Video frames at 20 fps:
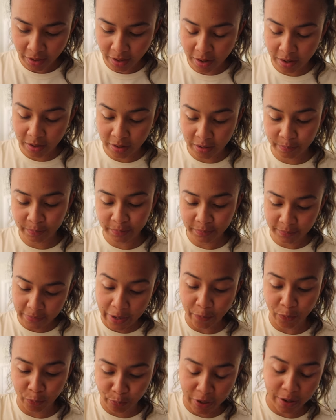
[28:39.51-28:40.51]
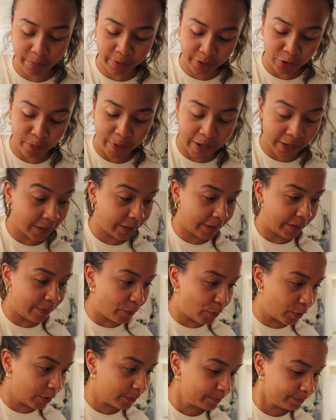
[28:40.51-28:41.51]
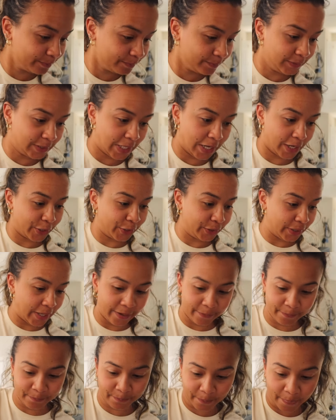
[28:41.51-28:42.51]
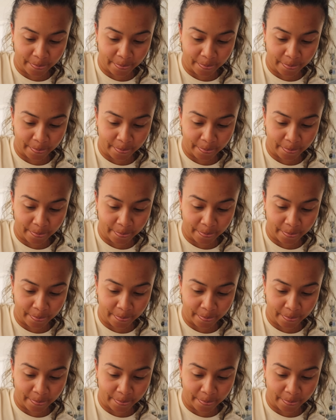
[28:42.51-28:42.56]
I will probably go back and get more, I'm not gonna lie.